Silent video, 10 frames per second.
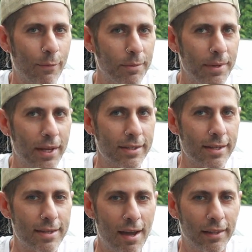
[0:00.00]
one because
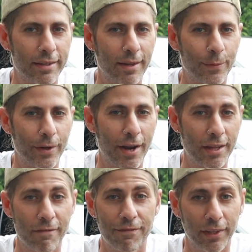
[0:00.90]
it's not like there were
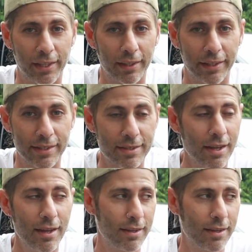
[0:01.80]
any affiliate links.